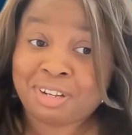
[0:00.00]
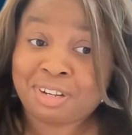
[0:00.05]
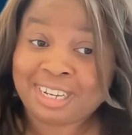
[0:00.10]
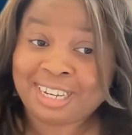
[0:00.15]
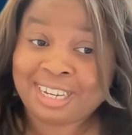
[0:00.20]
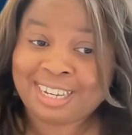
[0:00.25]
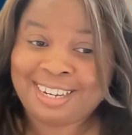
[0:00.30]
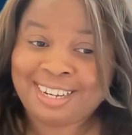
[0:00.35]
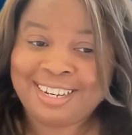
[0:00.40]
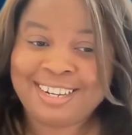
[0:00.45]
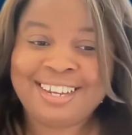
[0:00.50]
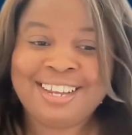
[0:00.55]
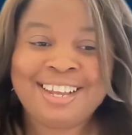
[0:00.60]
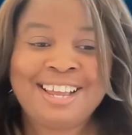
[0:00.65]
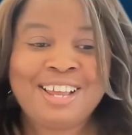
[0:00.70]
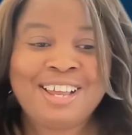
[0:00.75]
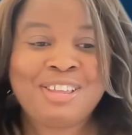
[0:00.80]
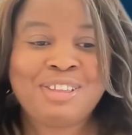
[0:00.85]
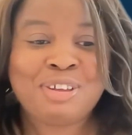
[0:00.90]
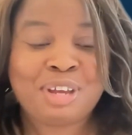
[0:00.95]
lucky,
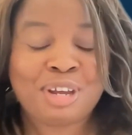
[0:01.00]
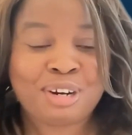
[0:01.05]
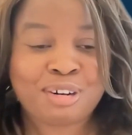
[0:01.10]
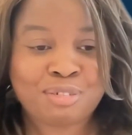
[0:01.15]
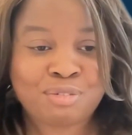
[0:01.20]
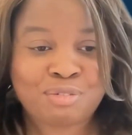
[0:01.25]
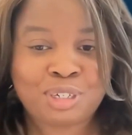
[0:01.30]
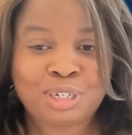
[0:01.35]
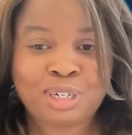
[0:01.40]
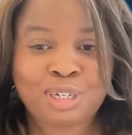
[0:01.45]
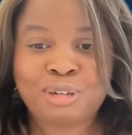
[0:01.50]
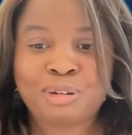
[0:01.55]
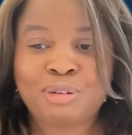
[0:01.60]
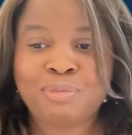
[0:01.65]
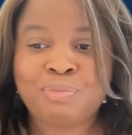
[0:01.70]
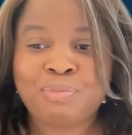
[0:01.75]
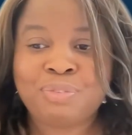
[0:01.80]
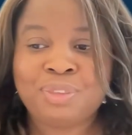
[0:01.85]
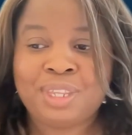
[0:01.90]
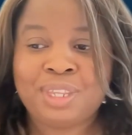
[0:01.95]
you get a
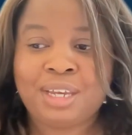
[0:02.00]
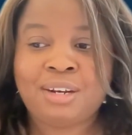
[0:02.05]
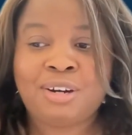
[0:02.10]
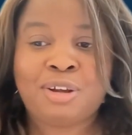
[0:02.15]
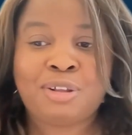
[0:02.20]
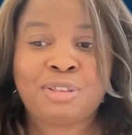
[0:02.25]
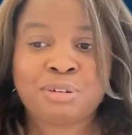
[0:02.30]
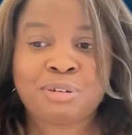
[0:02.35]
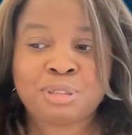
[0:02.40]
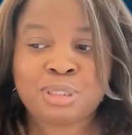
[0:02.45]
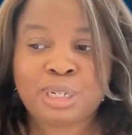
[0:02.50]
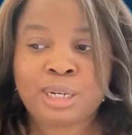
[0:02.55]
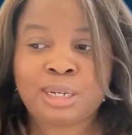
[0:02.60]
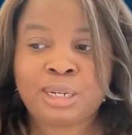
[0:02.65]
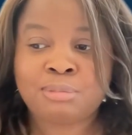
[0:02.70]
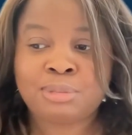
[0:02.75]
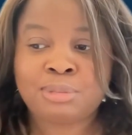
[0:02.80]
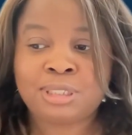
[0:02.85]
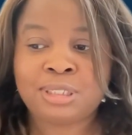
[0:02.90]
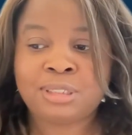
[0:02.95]
video. And other
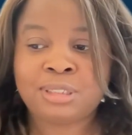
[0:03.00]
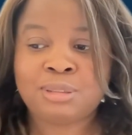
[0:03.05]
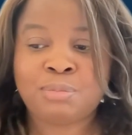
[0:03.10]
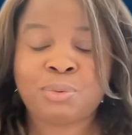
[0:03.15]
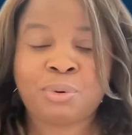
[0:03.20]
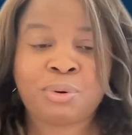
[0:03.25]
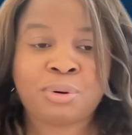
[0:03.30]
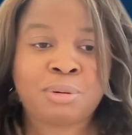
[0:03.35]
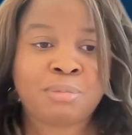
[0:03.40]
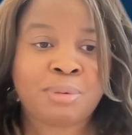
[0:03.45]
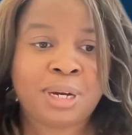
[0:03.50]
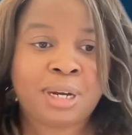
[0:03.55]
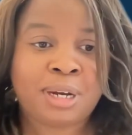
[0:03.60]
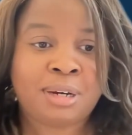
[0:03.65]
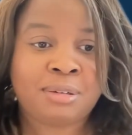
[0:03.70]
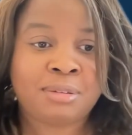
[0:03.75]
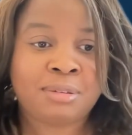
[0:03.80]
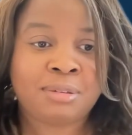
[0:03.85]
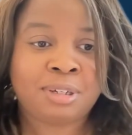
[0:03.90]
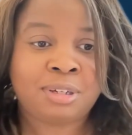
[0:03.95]
times it's more
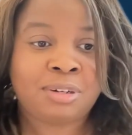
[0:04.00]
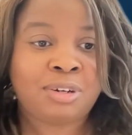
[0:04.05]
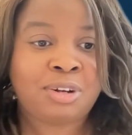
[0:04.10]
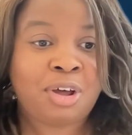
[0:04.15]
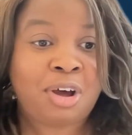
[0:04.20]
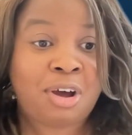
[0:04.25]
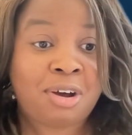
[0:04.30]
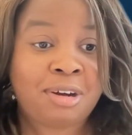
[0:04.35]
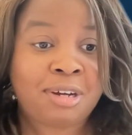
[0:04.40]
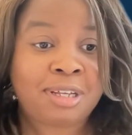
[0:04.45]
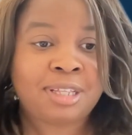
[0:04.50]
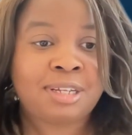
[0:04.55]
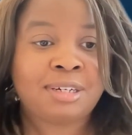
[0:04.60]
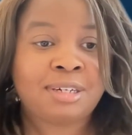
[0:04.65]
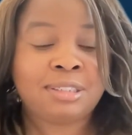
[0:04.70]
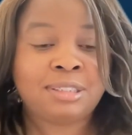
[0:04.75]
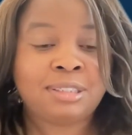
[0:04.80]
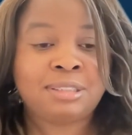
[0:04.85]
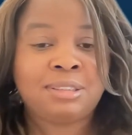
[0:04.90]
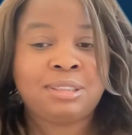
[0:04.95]
about a log that
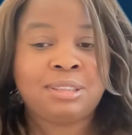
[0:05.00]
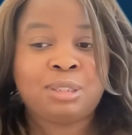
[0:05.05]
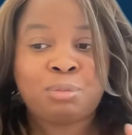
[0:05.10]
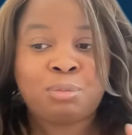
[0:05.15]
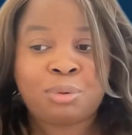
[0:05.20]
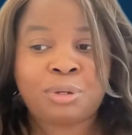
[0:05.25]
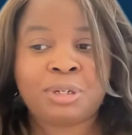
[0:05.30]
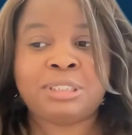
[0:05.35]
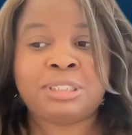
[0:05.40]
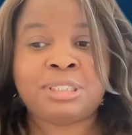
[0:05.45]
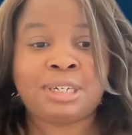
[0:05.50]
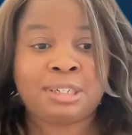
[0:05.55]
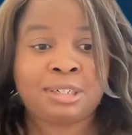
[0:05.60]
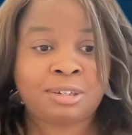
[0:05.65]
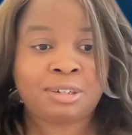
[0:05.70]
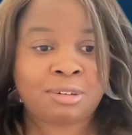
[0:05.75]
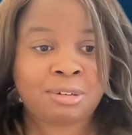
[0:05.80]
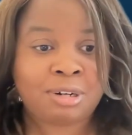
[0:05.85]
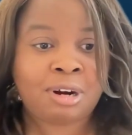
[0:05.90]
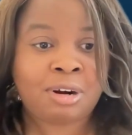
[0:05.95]
is somewhere inside in
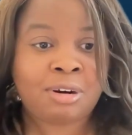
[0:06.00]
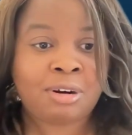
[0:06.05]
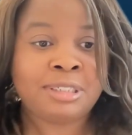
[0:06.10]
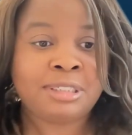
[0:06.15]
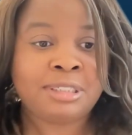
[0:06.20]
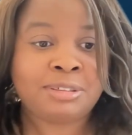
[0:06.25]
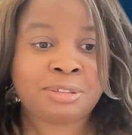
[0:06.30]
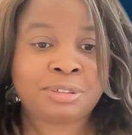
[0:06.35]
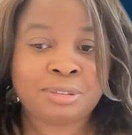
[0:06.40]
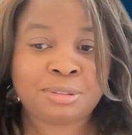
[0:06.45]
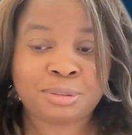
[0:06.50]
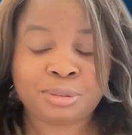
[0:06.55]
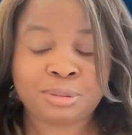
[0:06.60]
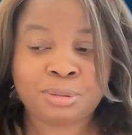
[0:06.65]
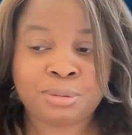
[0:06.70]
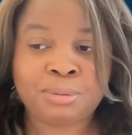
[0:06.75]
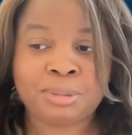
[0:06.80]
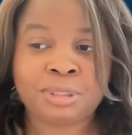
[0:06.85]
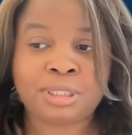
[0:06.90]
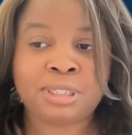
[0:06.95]
our internal
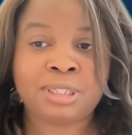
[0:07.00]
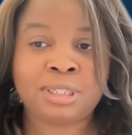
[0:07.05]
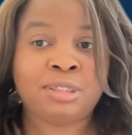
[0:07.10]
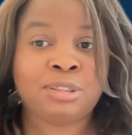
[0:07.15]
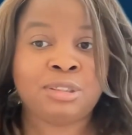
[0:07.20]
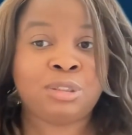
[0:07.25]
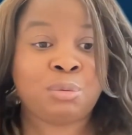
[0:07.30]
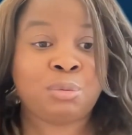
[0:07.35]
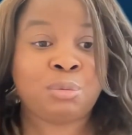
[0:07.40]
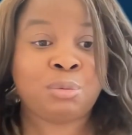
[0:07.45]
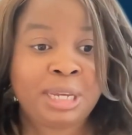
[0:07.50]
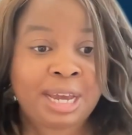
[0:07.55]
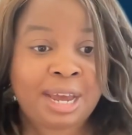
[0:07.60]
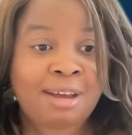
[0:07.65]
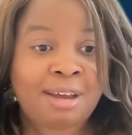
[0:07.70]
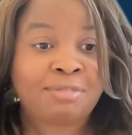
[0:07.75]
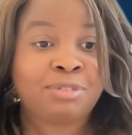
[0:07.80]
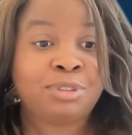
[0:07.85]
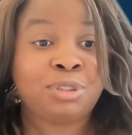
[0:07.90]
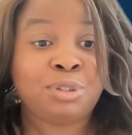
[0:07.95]
tooling. And so we
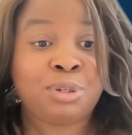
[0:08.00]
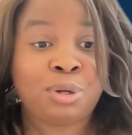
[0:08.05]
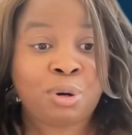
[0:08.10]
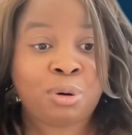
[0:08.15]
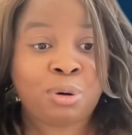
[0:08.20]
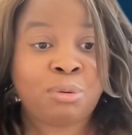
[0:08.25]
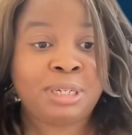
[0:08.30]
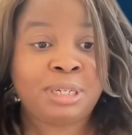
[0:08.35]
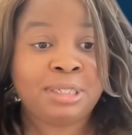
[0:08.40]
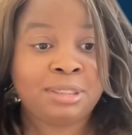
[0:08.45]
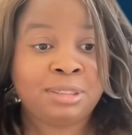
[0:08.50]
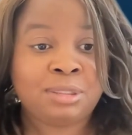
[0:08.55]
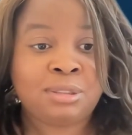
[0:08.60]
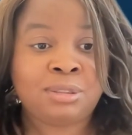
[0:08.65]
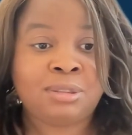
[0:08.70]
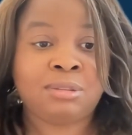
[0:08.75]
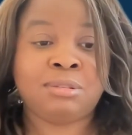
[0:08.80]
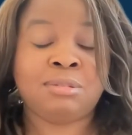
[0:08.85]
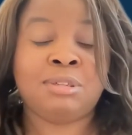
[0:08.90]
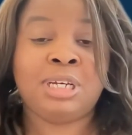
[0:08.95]
have to go
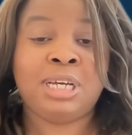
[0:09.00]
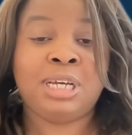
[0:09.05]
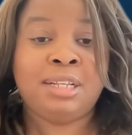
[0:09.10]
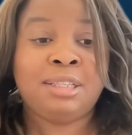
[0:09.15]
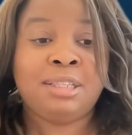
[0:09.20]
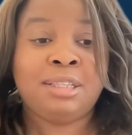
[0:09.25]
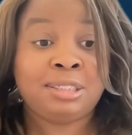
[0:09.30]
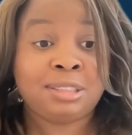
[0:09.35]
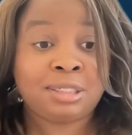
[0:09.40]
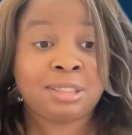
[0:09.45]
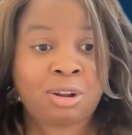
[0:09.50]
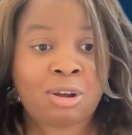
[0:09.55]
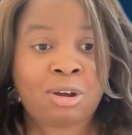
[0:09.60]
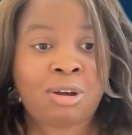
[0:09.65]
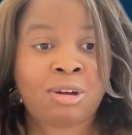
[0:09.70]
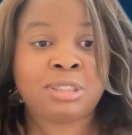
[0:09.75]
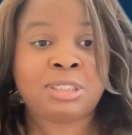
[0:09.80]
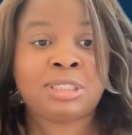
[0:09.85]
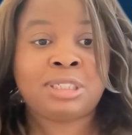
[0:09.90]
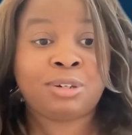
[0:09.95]
into these
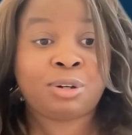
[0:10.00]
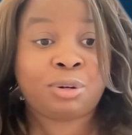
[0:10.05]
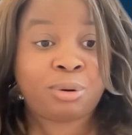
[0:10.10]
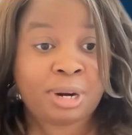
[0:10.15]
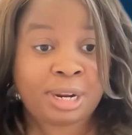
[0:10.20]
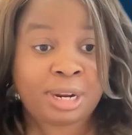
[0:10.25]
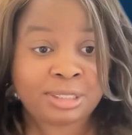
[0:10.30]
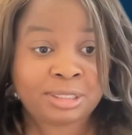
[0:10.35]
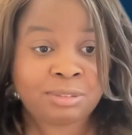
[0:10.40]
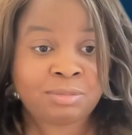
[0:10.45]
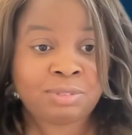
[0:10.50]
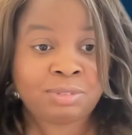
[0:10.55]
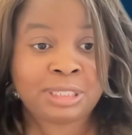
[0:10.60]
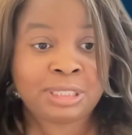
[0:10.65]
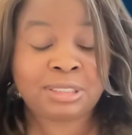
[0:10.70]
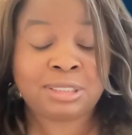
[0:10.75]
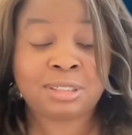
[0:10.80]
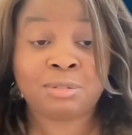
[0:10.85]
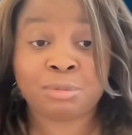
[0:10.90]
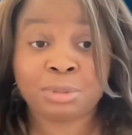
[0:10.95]
logs and crash
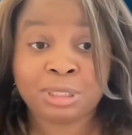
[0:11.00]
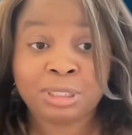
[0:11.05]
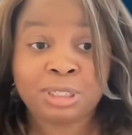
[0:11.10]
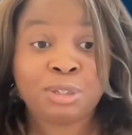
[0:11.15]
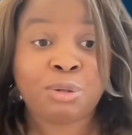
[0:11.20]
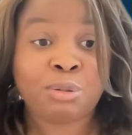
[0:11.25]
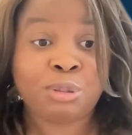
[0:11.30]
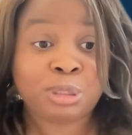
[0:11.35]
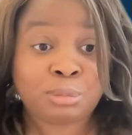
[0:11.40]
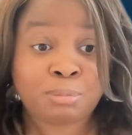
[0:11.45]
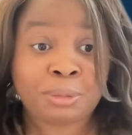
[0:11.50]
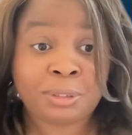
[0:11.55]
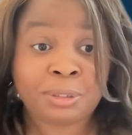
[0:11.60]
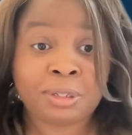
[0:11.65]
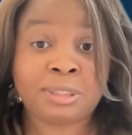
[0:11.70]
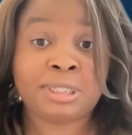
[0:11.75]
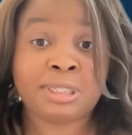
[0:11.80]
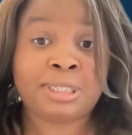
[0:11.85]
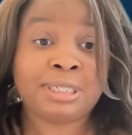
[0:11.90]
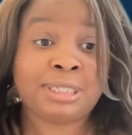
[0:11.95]
events and really go
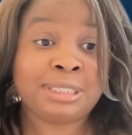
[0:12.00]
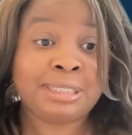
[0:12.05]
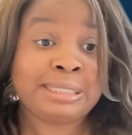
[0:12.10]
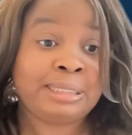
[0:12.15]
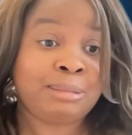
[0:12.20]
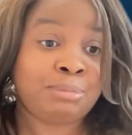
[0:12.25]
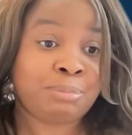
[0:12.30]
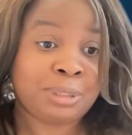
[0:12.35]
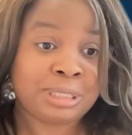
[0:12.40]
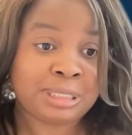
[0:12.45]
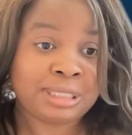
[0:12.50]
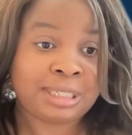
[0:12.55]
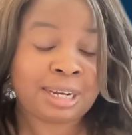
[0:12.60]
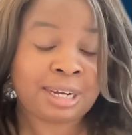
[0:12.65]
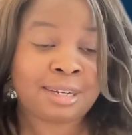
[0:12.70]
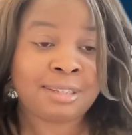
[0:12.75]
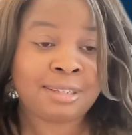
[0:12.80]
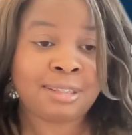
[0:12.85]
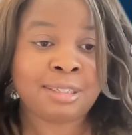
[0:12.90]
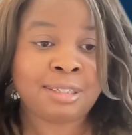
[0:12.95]
spelunking deep
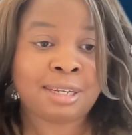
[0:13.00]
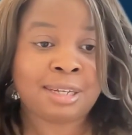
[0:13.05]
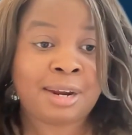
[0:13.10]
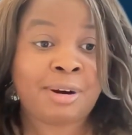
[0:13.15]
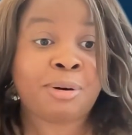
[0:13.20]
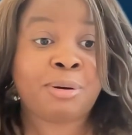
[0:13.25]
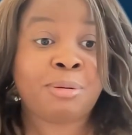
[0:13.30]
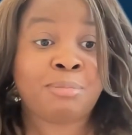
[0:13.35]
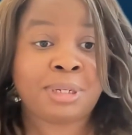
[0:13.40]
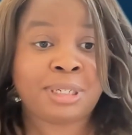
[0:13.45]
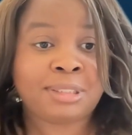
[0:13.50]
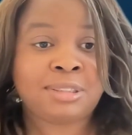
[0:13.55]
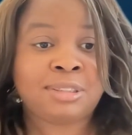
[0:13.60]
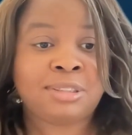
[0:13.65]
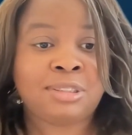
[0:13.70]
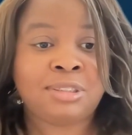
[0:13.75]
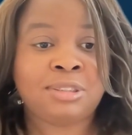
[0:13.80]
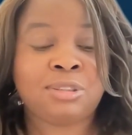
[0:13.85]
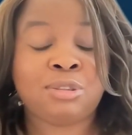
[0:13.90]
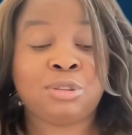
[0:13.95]
inside the error
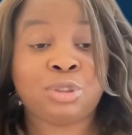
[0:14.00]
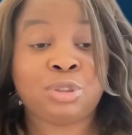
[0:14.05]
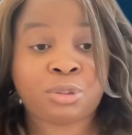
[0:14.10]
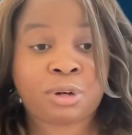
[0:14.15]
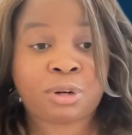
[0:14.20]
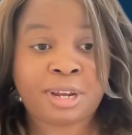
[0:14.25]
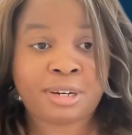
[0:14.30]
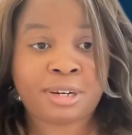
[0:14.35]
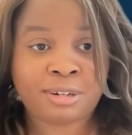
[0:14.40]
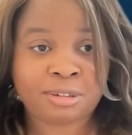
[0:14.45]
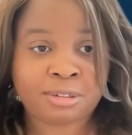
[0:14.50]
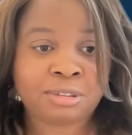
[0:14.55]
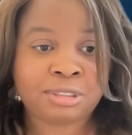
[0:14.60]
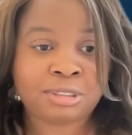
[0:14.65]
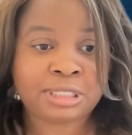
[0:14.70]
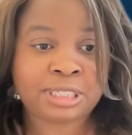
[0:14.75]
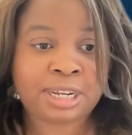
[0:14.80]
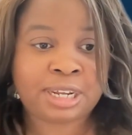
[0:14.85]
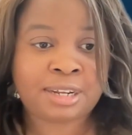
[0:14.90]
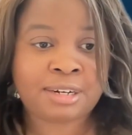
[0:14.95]
messages to try and
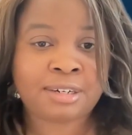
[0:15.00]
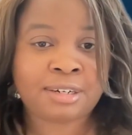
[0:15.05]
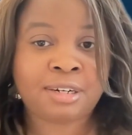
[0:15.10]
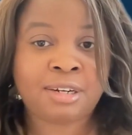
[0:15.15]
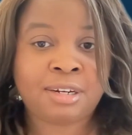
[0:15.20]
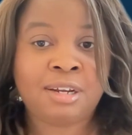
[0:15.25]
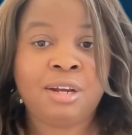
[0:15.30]
understand